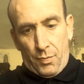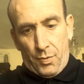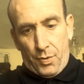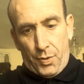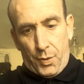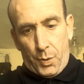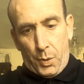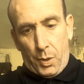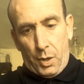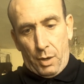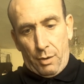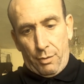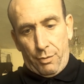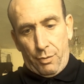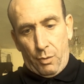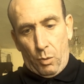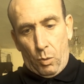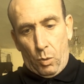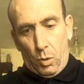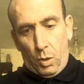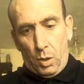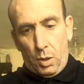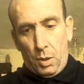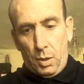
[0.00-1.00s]
three or
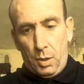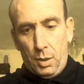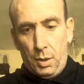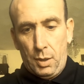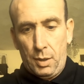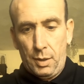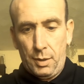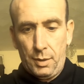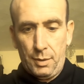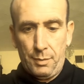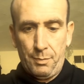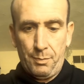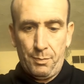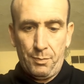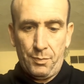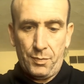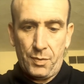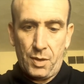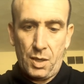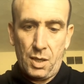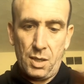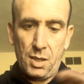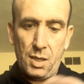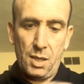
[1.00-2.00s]
four
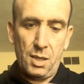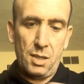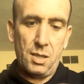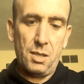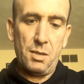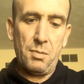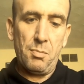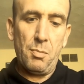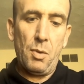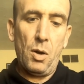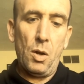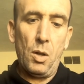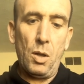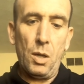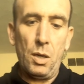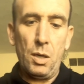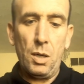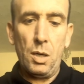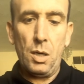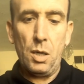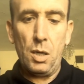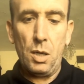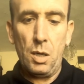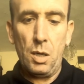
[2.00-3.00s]
because it's smaller.